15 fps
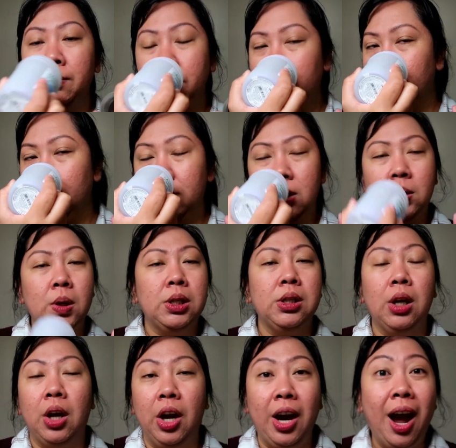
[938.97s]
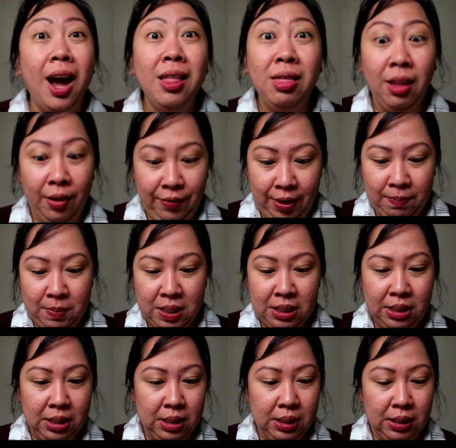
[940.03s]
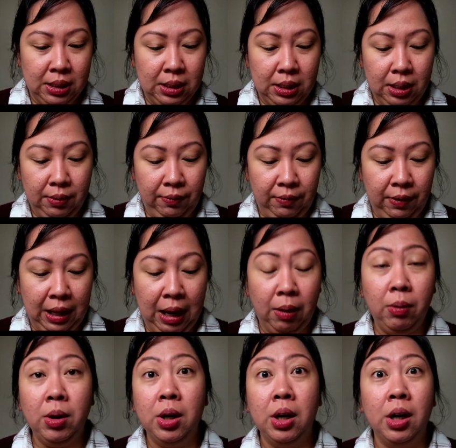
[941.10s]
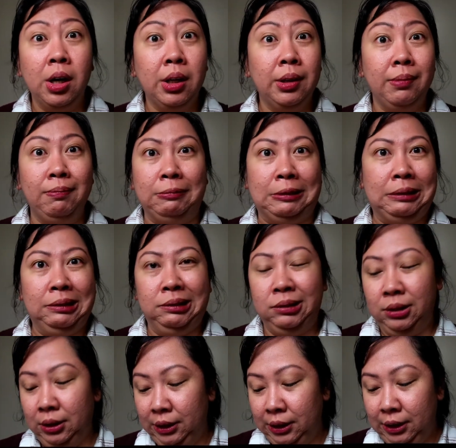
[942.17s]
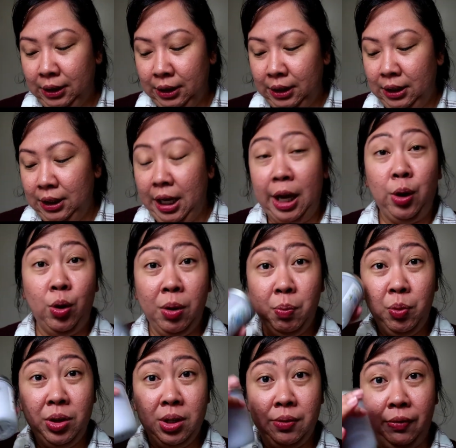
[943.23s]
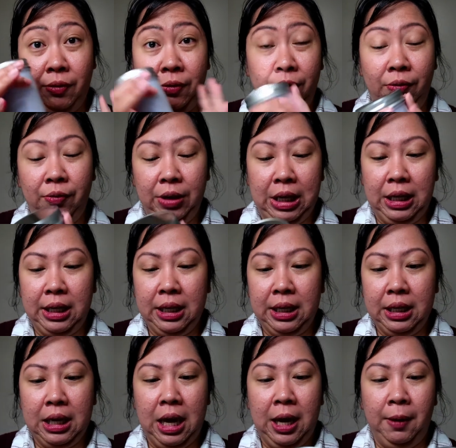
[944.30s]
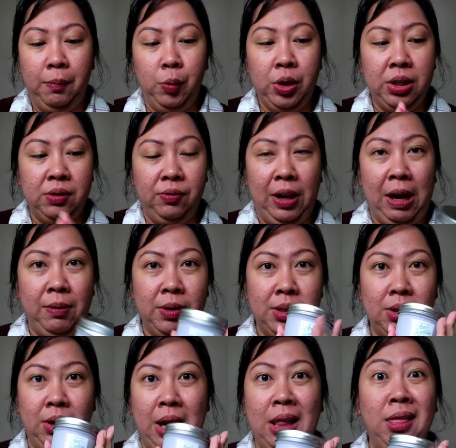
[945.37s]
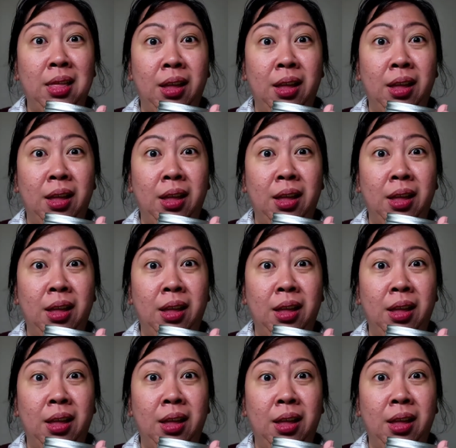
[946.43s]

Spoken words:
It smells so good. I love it. I miss this flower. I grew up with this flower, so I